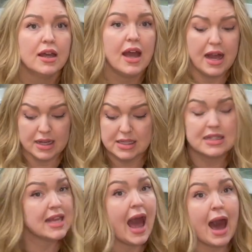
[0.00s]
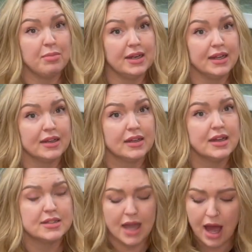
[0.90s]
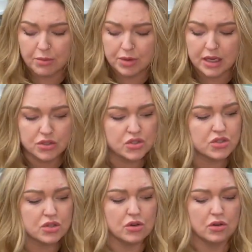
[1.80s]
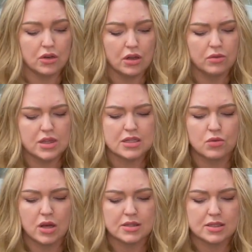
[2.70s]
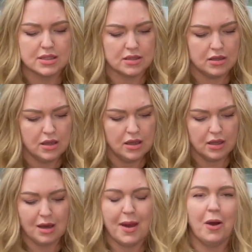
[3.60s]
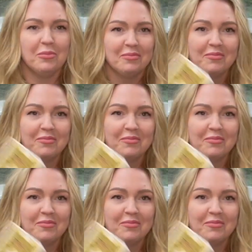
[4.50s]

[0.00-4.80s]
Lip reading: Because it's happening. It's happening soon. This wants to come out.